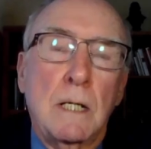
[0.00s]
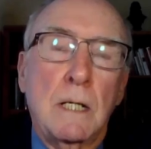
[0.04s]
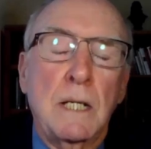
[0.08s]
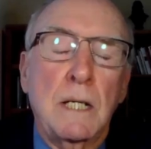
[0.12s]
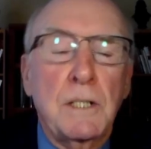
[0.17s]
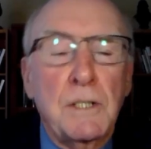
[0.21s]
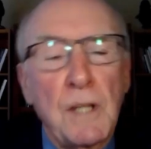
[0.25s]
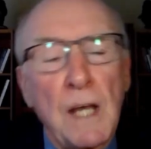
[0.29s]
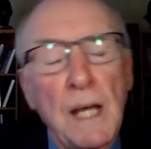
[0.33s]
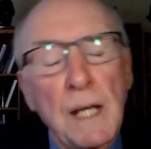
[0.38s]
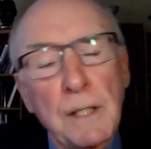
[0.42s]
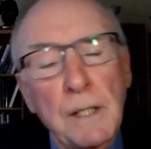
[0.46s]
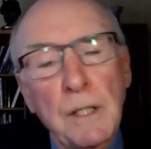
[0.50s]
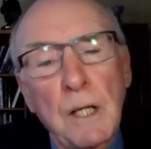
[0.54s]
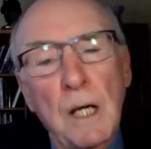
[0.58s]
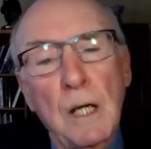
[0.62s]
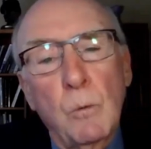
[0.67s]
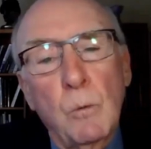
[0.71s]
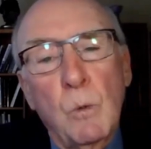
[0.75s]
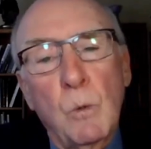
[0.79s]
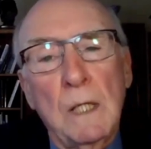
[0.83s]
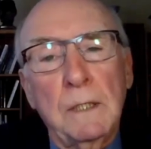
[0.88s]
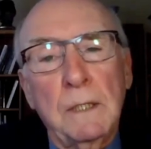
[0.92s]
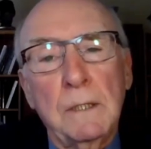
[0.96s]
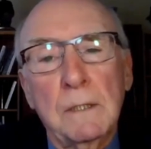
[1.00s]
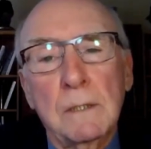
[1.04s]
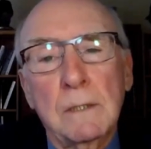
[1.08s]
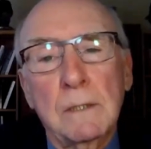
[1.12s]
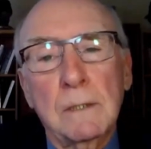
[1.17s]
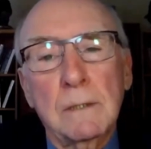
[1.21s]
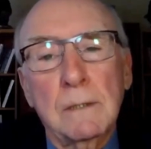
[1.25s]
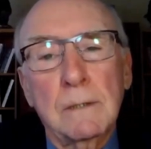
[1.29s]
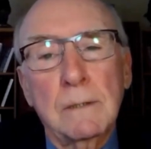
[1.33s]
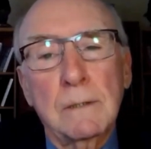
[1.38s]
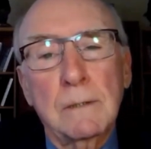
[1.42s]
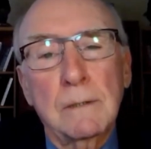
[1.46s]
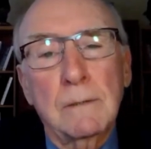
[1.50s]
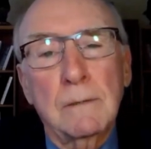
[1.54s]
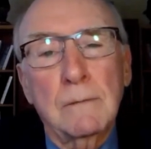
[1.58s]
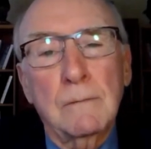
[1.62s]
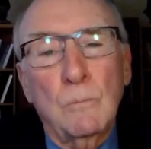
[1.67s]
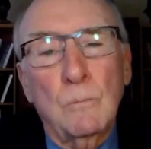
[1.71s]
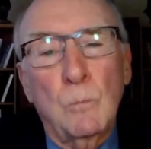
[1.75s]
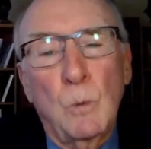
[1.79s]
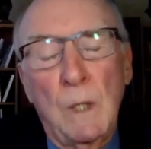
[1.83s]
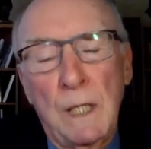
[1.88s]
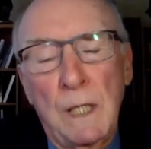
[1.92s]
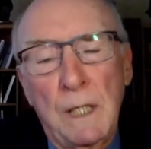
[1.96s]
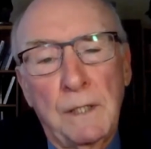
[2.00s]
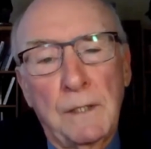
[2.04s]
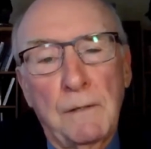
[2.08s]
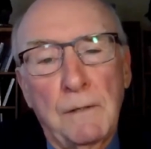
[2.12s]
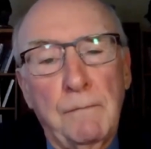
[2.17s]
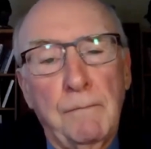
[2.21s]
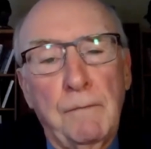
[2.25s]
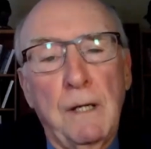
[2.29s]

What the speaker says: Is that not what we in the